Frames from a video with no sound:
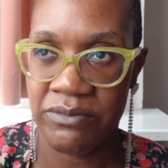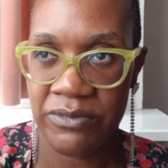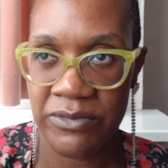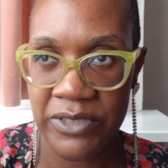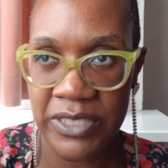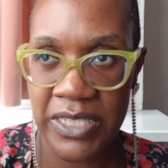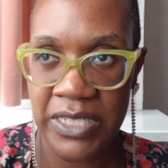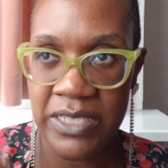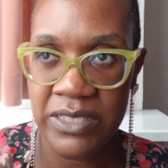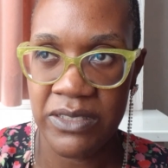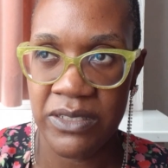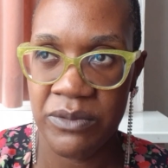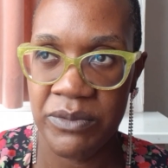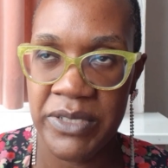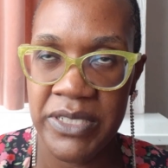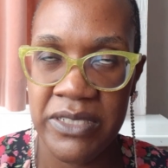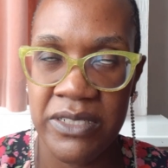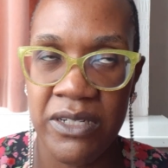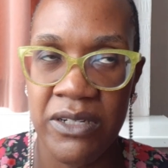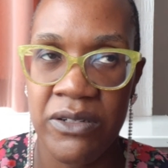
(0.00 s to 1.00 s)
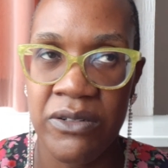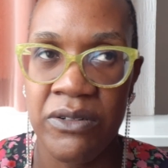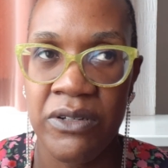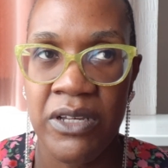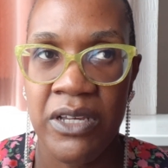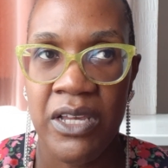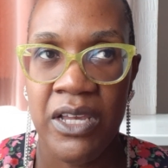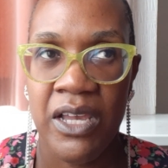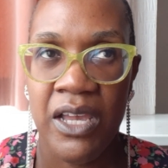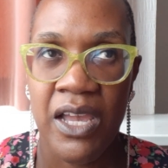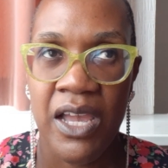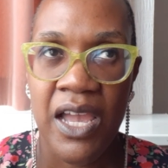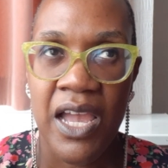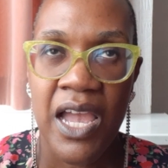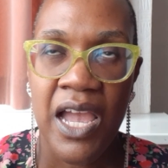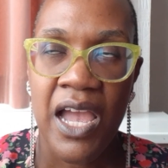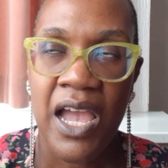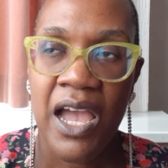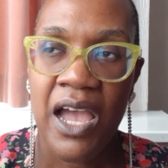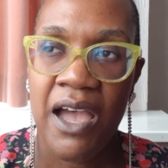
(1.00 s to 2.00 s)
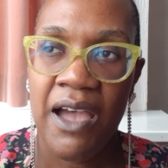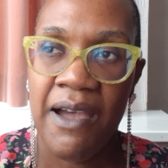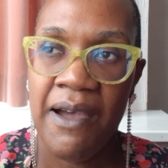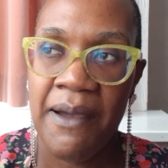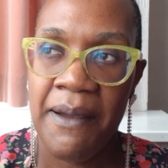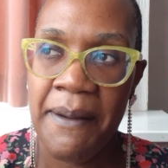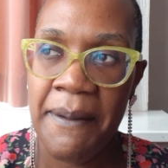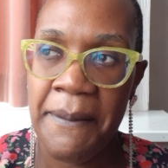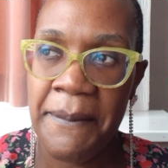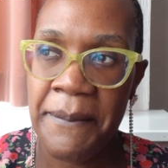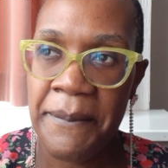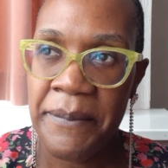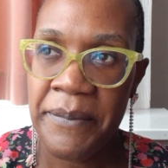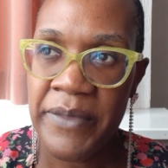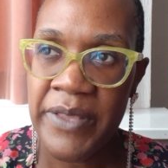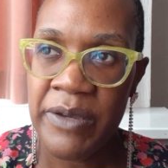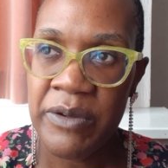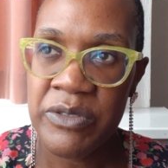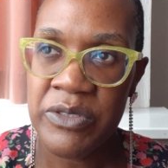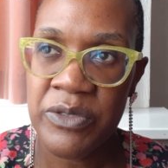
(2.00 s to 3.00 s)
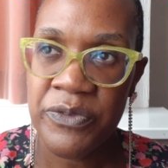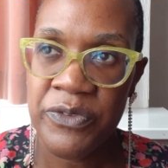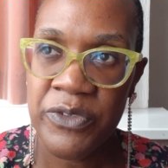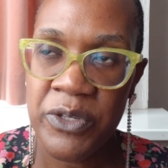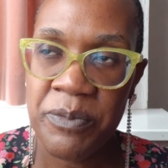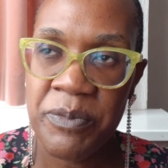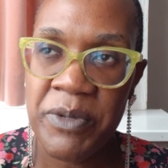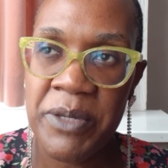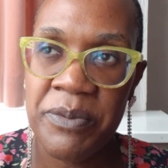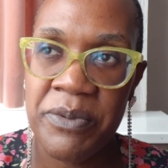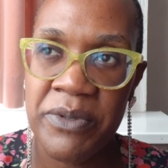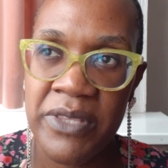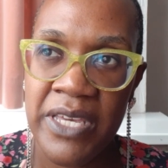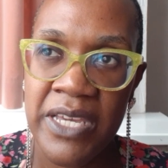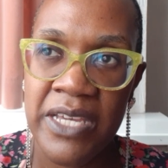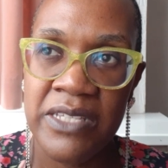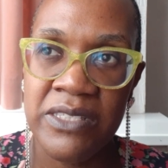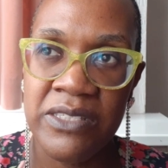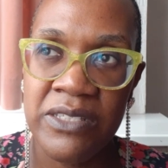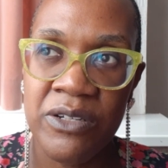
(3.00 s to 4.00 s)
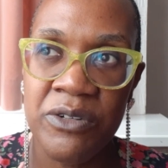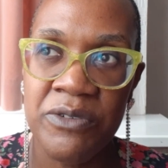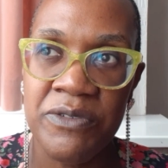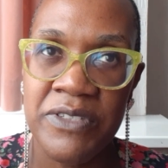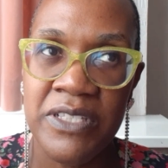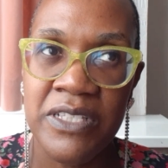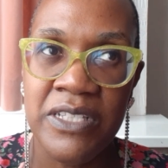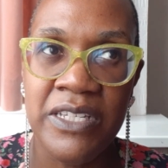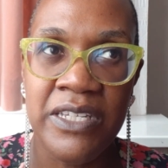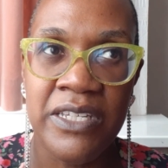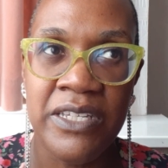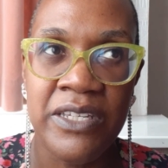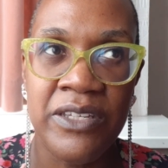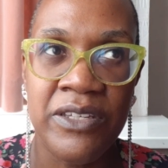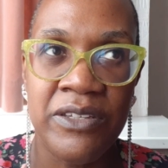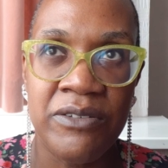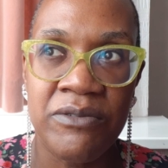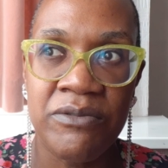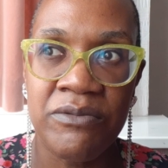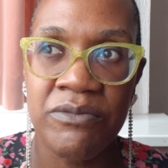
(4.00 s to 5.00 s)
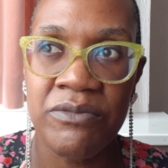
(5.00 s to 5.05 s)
sat next to the window. There was a few people there, so obviously,